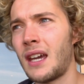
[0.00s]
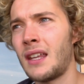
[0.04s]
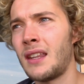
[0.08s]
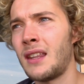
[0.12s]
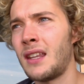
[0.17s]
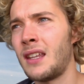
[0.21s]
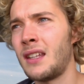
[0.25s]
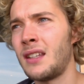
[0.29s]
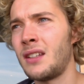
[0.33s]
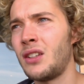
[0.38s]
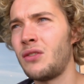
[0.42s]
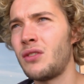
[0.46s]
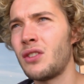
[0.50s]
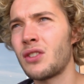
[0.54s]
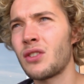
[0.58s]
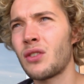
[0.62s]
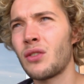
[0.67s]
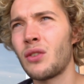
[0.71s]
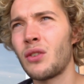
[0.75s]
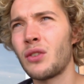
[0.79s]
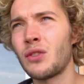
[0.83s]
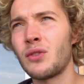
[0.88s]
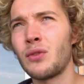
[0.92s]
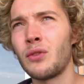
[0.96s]
then you just
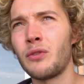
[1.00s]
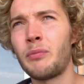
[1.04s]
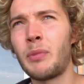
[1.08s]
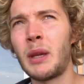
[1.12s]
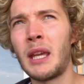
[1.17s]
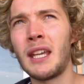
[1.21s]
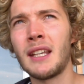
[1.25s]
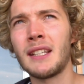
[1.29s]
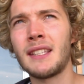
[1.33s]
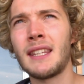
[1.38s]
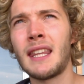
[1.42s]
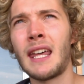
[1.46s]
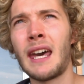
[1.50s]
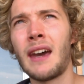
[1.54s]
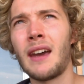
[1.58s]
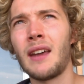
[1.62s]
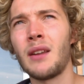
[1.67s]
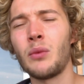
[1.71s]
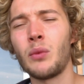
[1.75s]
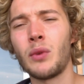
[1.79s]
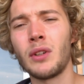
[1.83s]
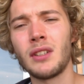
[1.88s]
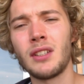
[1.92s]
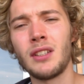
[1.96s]
got to sort of pierce that,
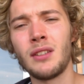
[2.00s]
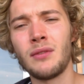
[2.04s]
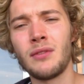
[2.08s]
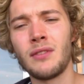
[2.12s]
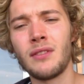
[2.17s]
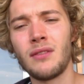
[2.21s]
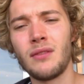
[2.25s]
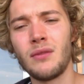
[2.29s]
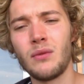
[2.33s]
and once you've